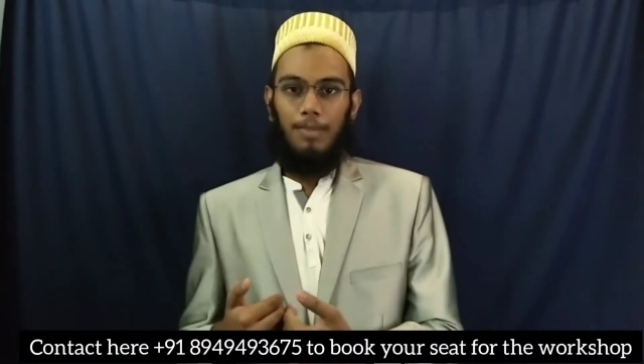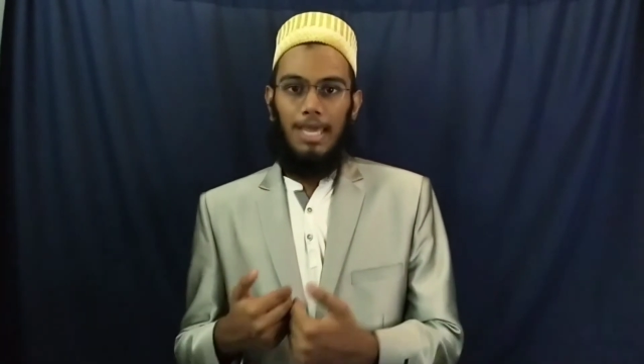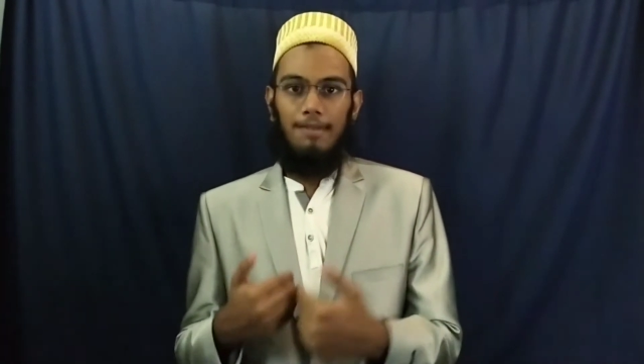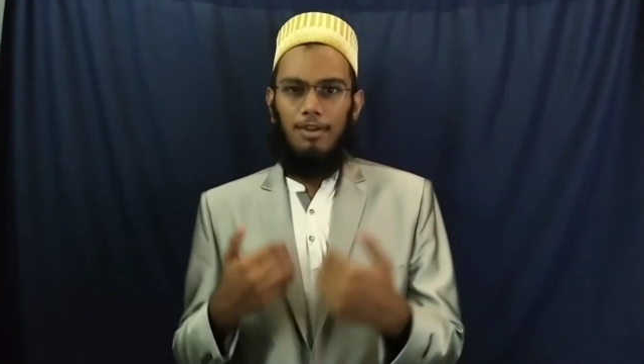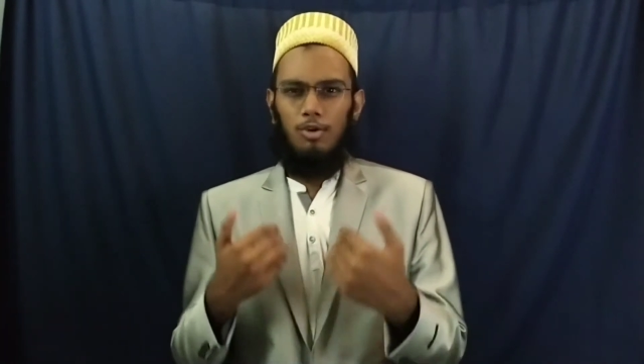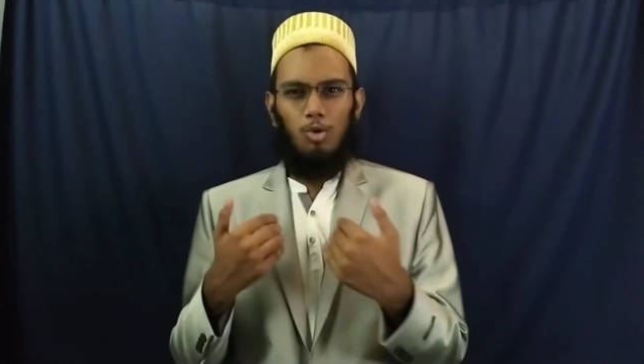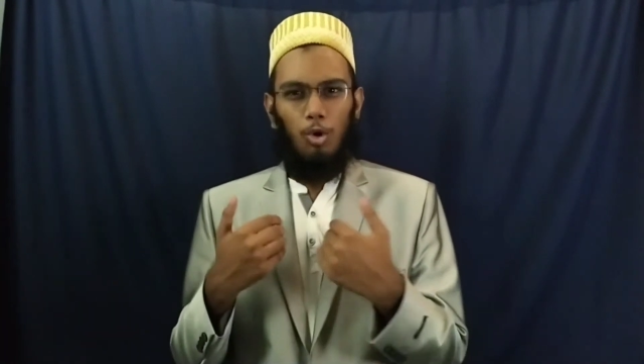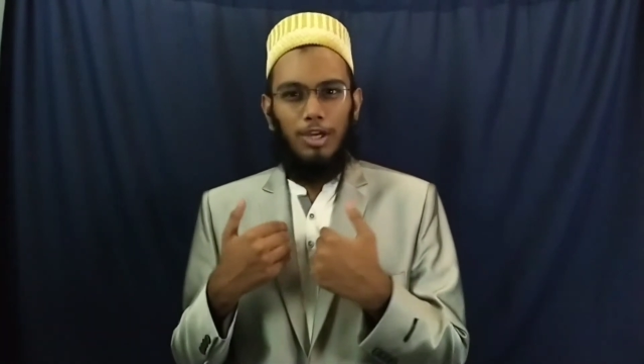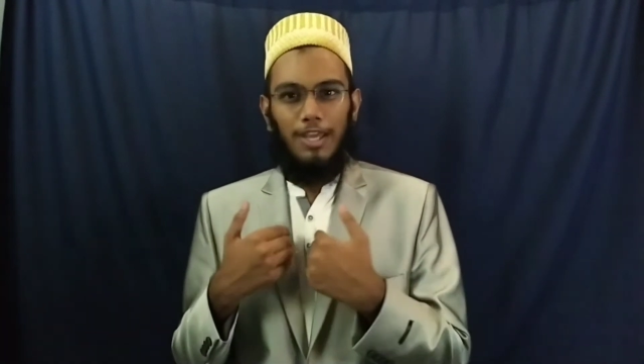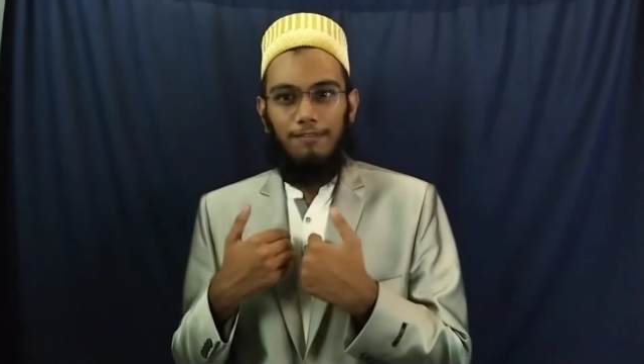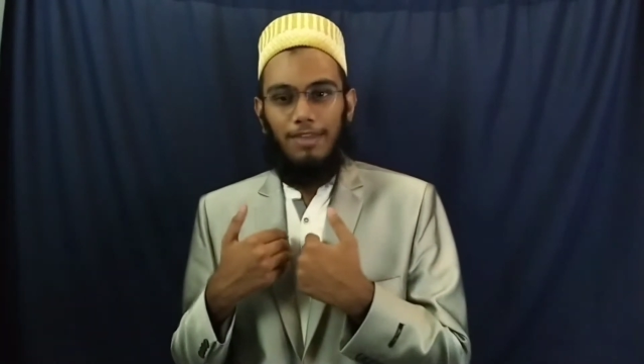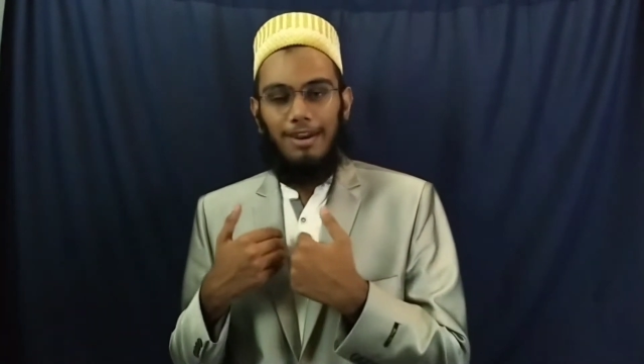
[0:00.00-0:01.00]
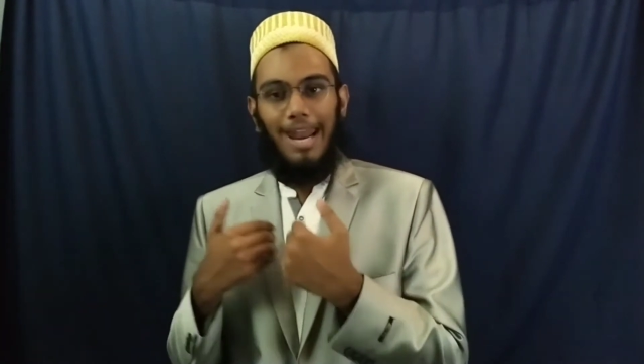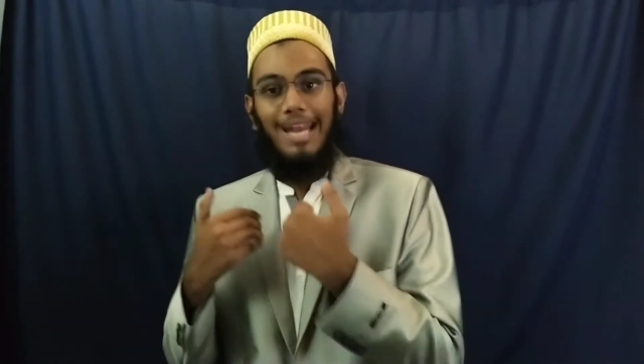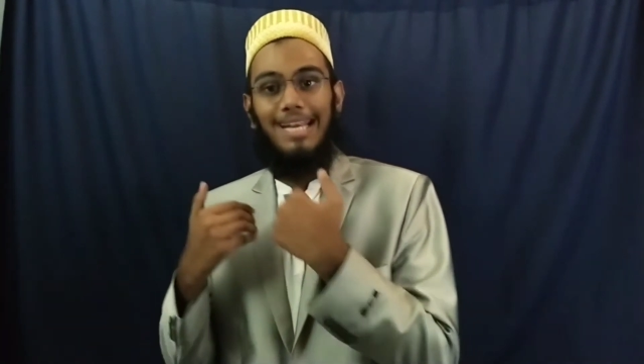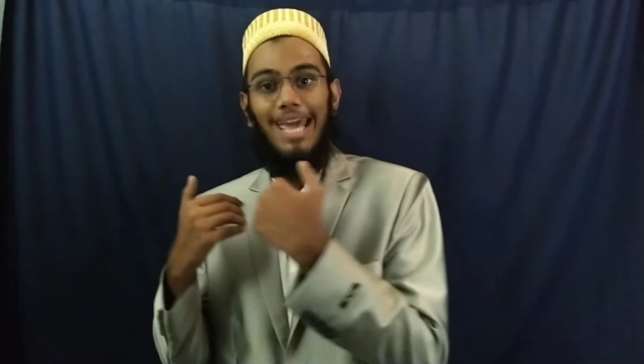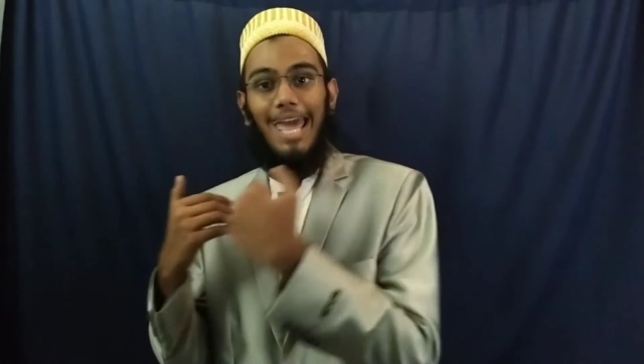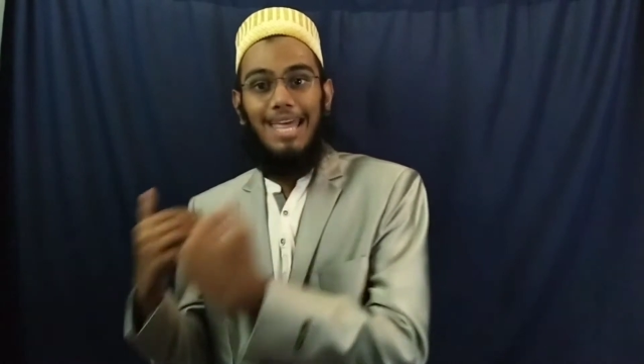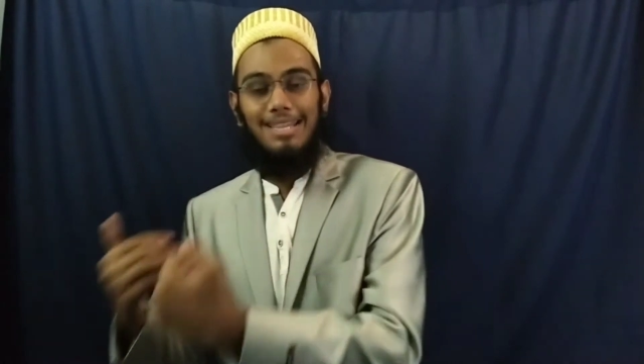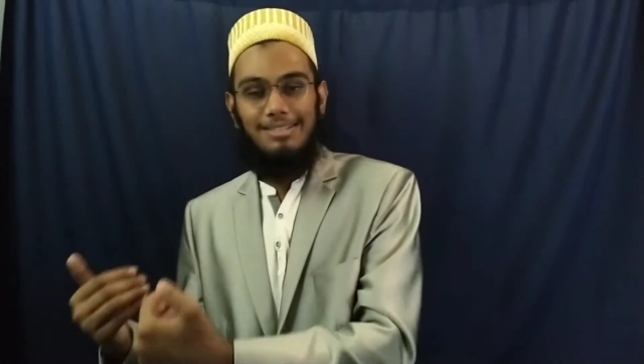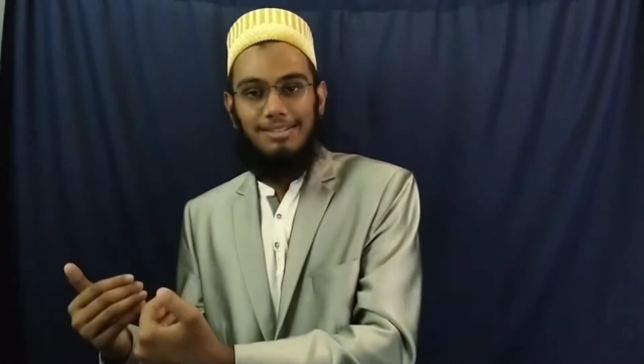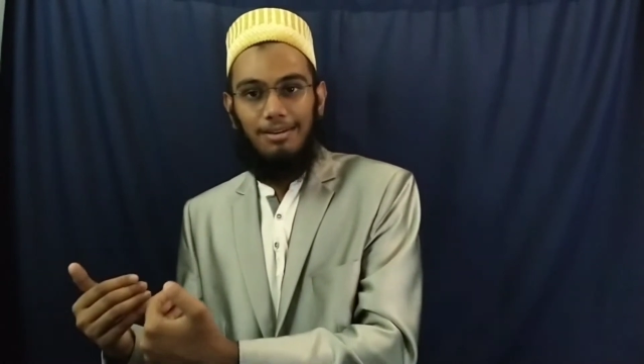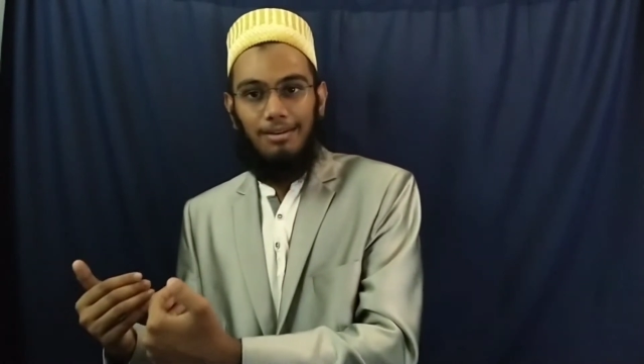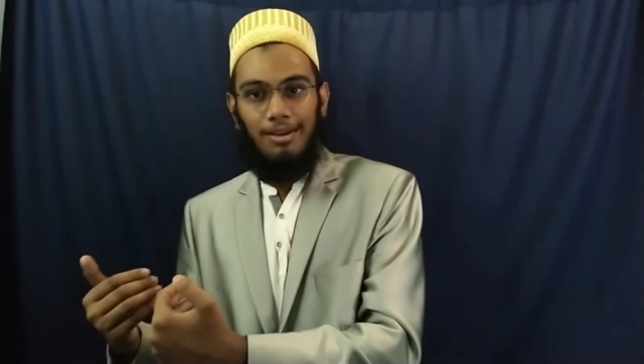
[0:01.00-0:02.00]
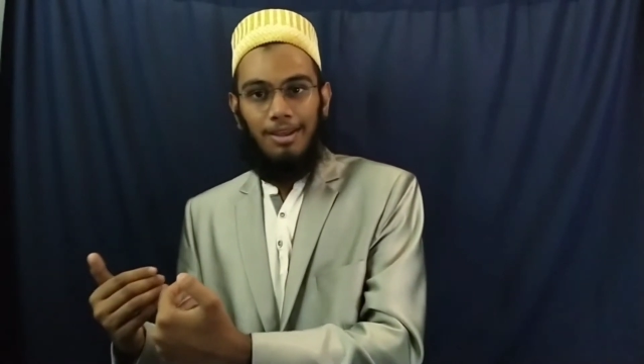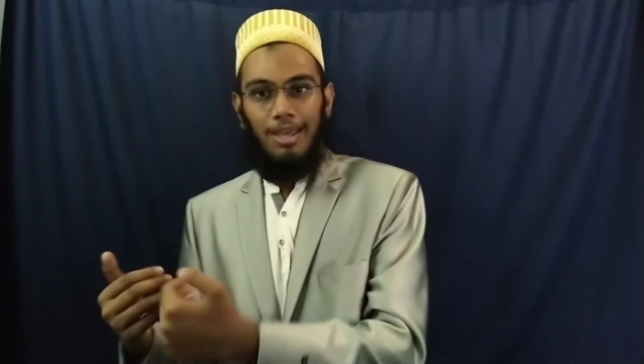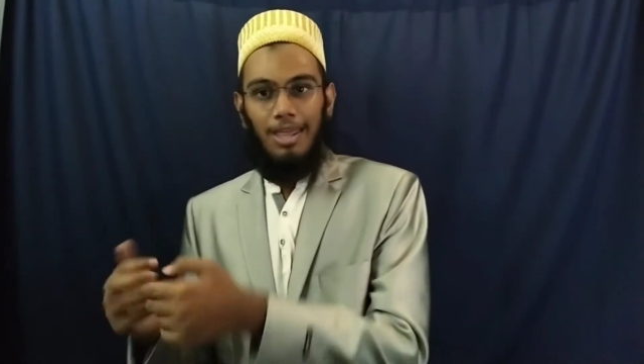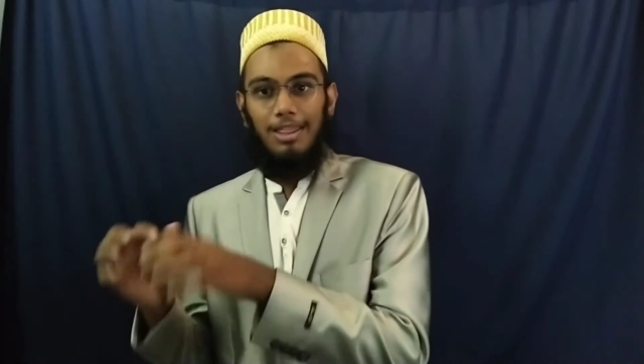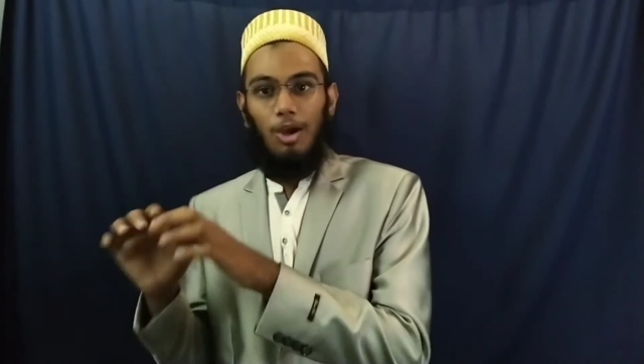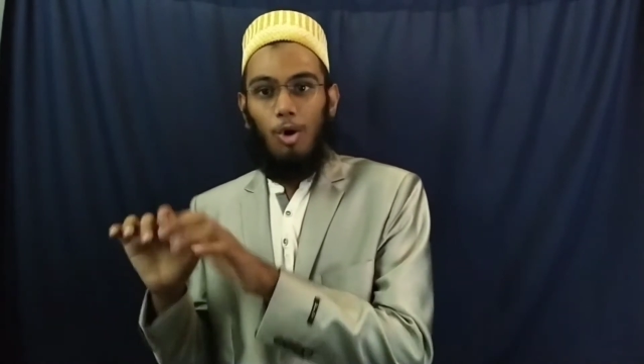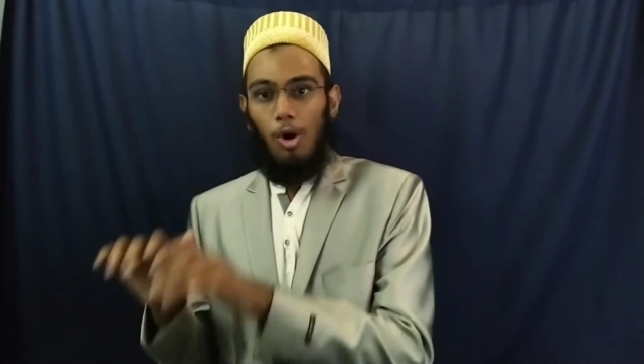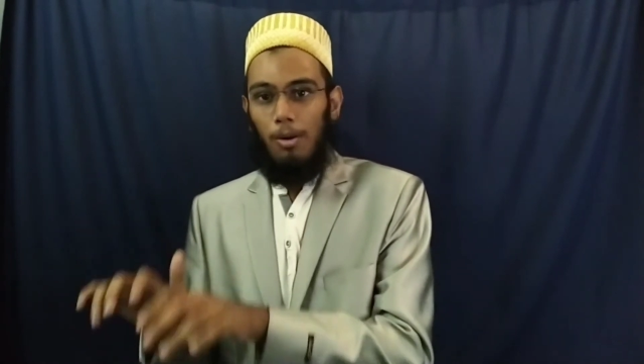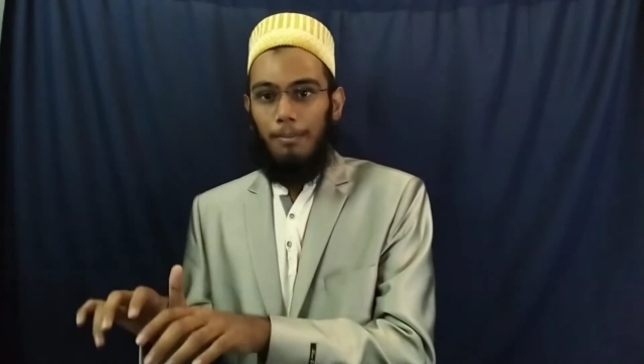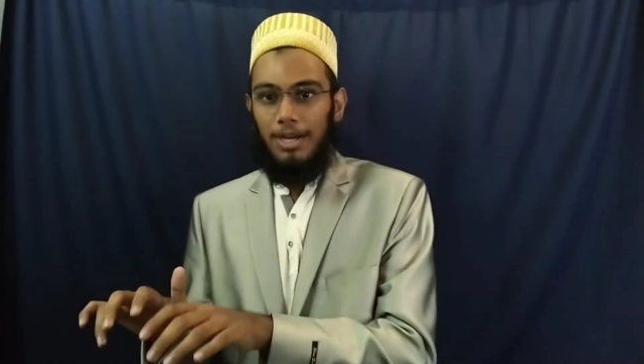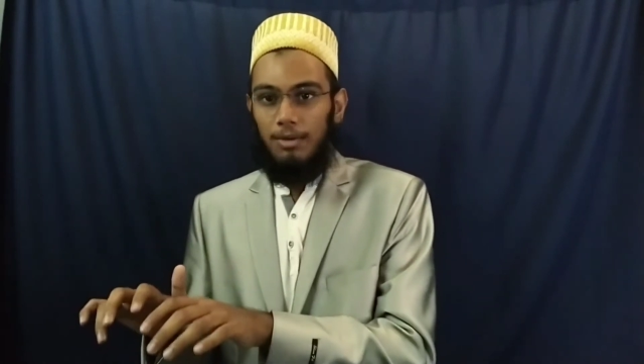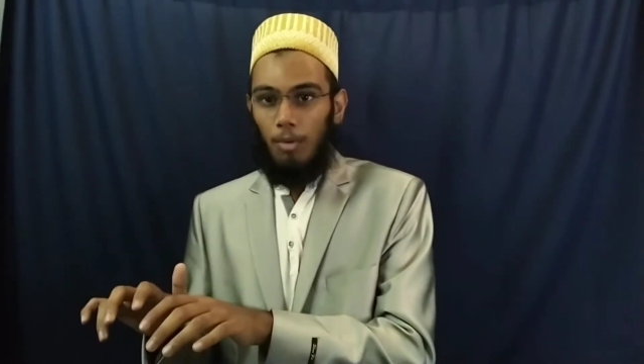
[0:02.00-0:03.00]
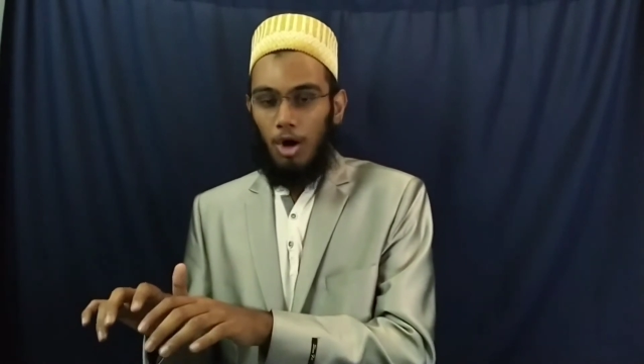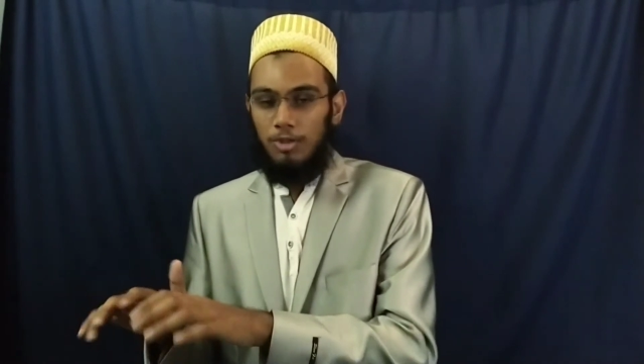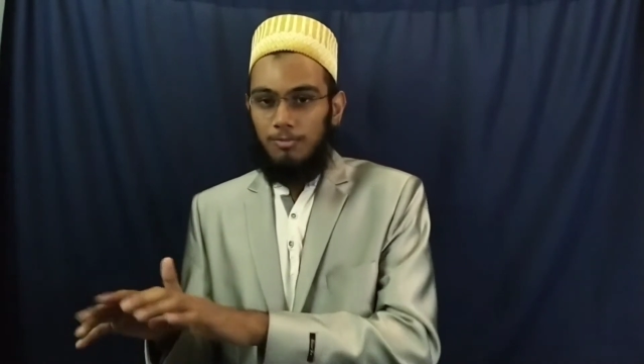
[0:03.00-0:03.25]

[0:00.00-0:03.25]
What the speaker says: And when you don't give the right answer in the comment box,